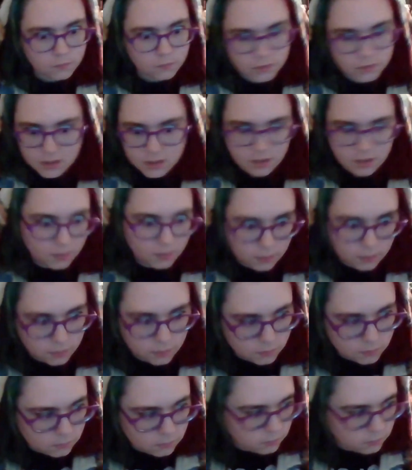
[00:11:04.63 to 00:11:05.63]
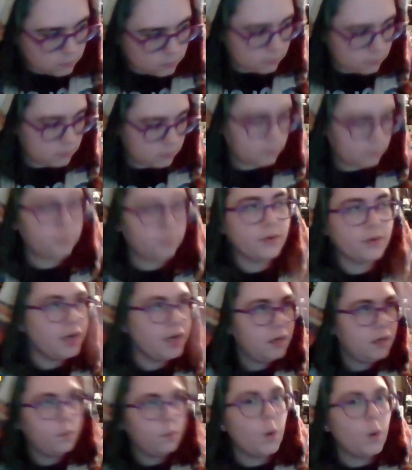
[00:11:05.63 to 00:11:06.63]
What the hell?
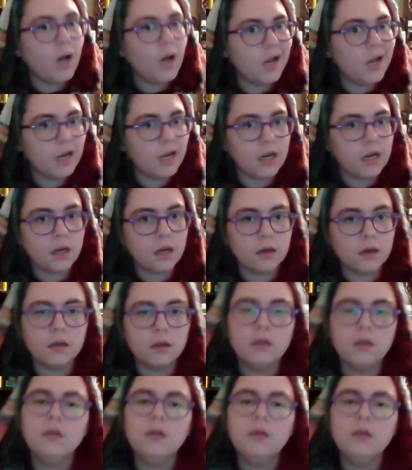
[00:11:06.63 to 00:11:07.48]
Brain, why?